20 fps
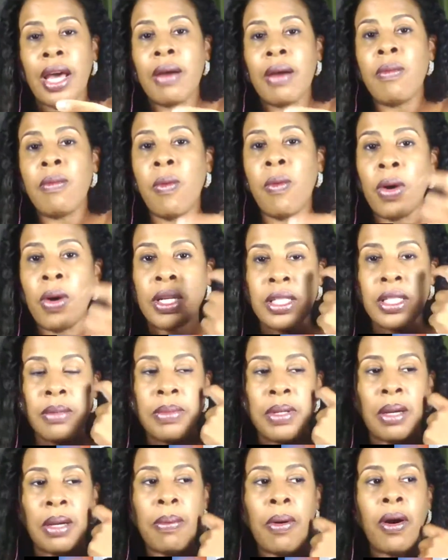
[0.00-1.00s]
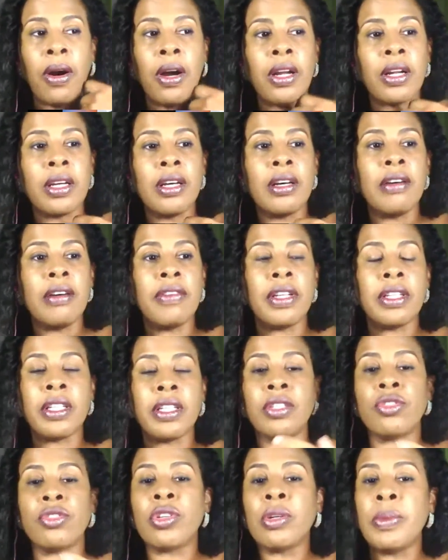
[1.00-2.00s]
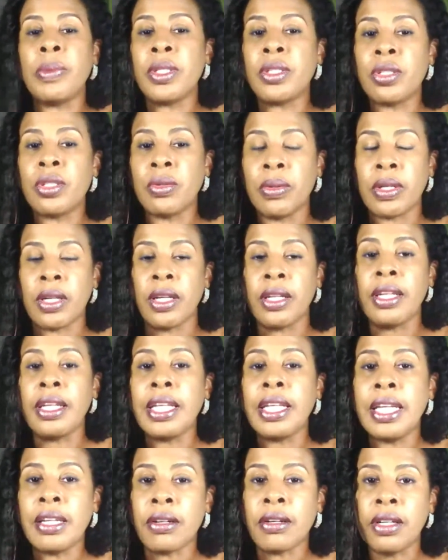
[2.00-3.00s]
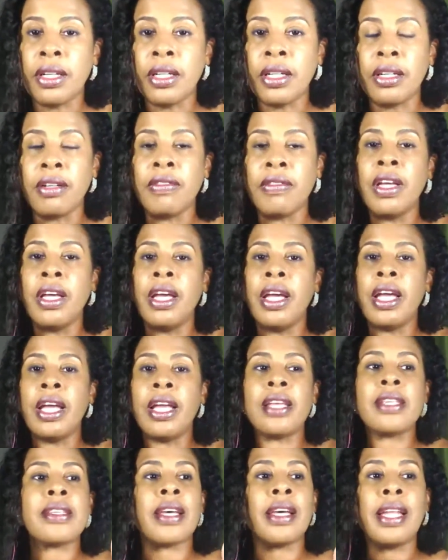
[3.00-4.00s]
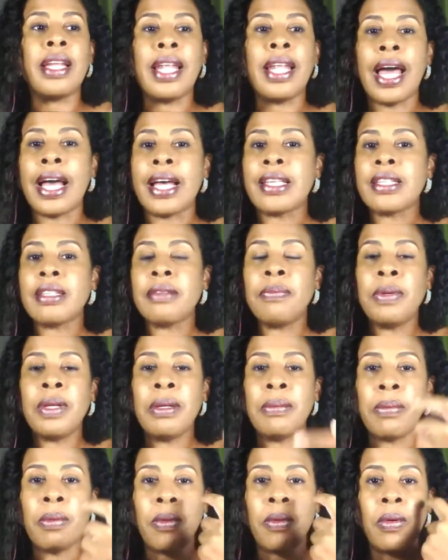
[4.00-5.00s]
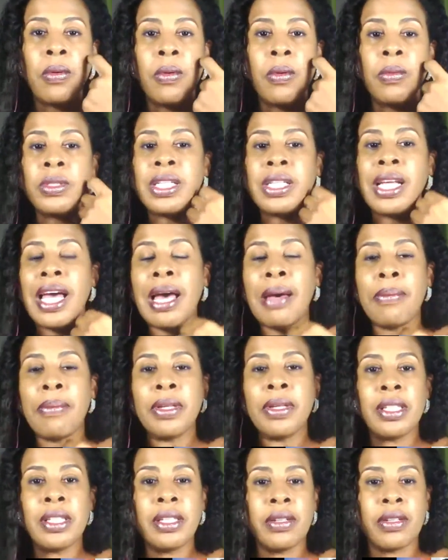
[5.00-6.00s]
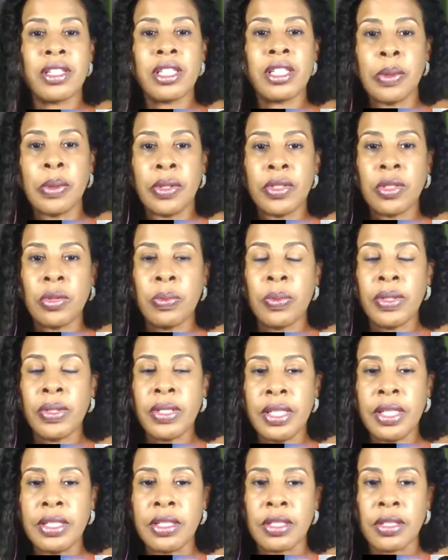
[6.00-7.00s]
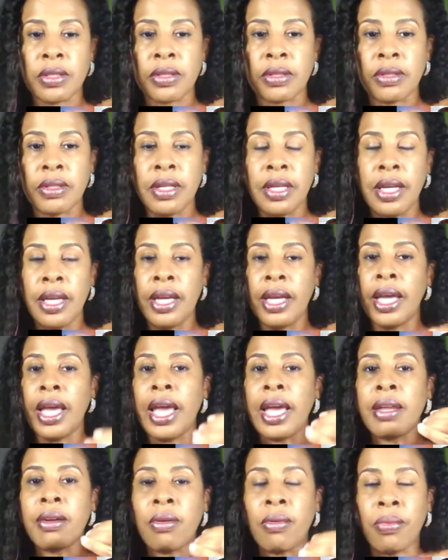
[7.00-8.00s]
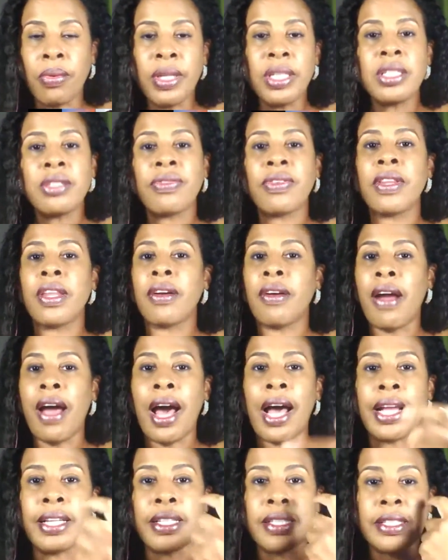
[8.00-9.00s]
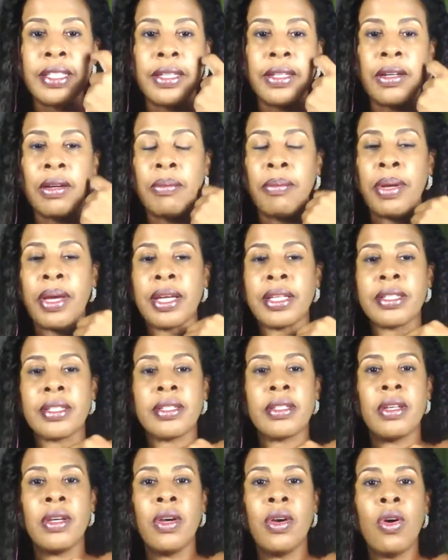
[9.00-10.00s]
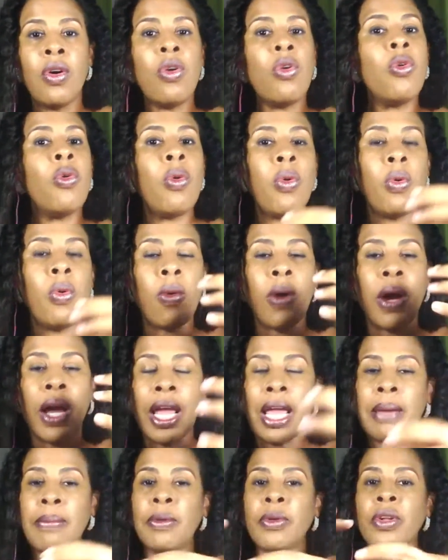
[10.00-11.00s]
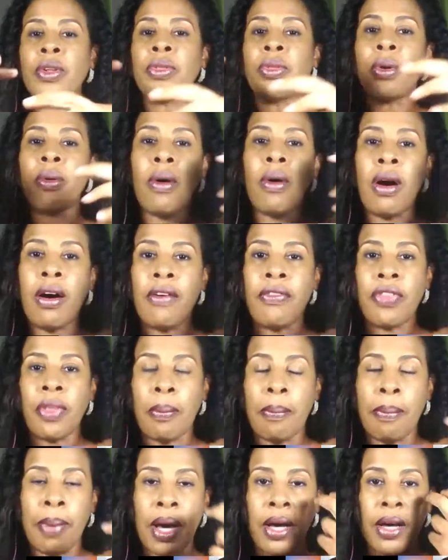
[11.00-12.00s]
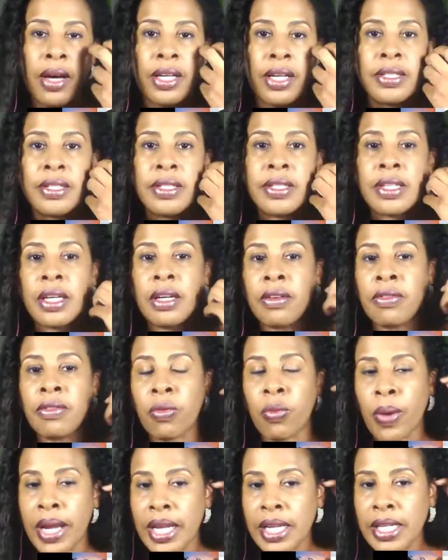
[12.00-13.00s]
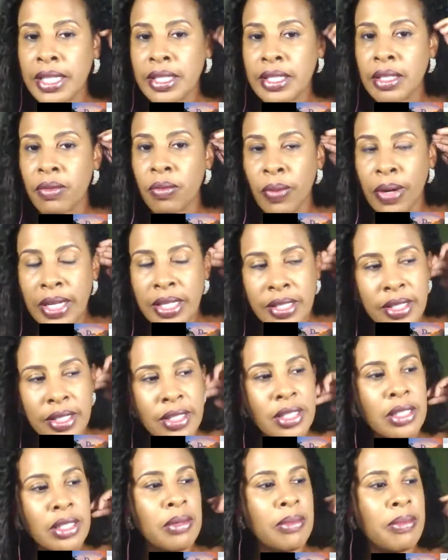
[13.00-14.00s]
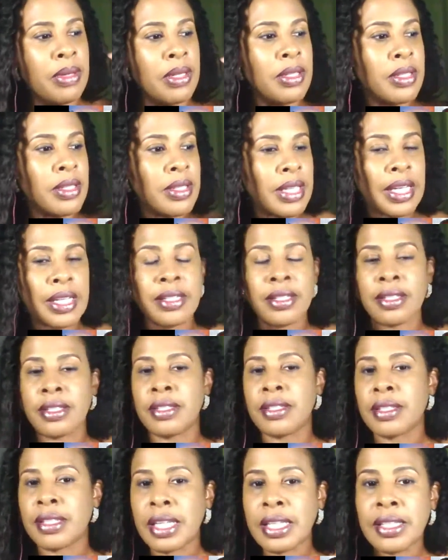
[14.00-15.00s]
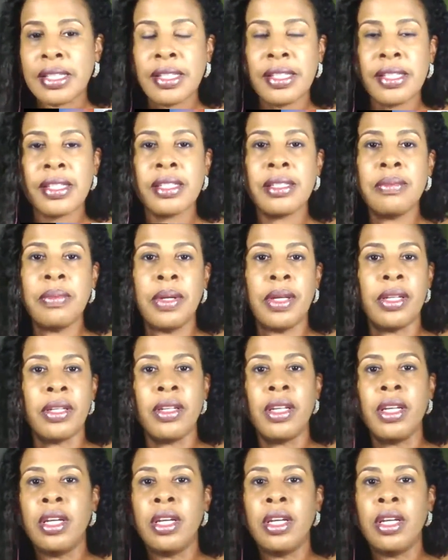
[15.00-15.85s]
want to be a part of and contribute to and a leader of is a class of people who tap into their spiritual potential and reach for their highest and their best. Who are able to throw off the bonds of race and racism and sex and sexism and